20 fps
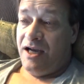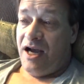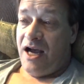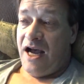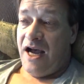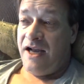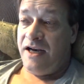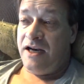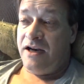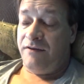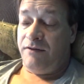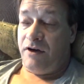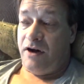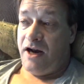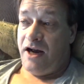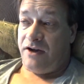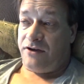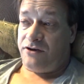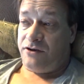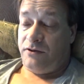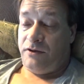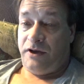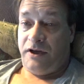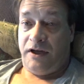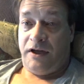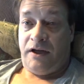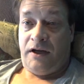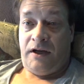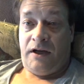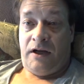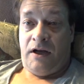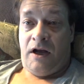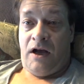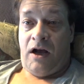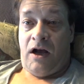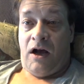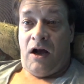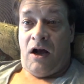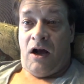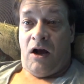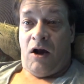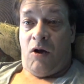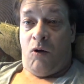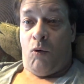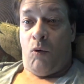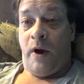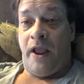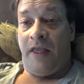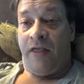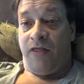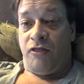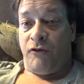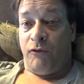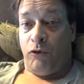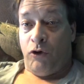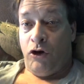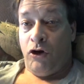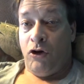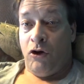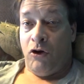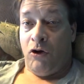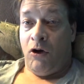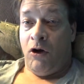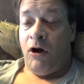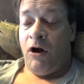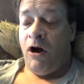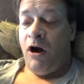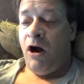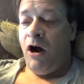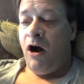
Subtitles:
I never actually went through